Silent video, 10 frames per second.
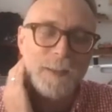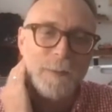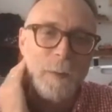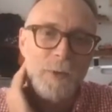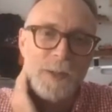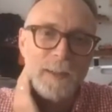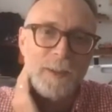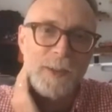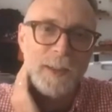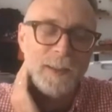and far more
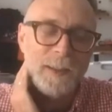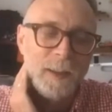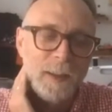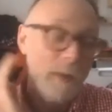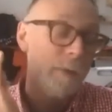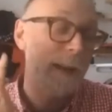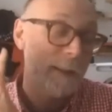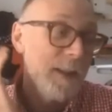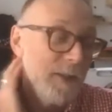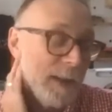challenging, or far
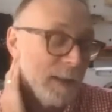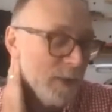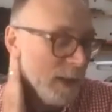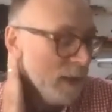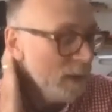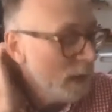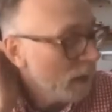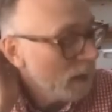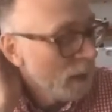less challenging, I think.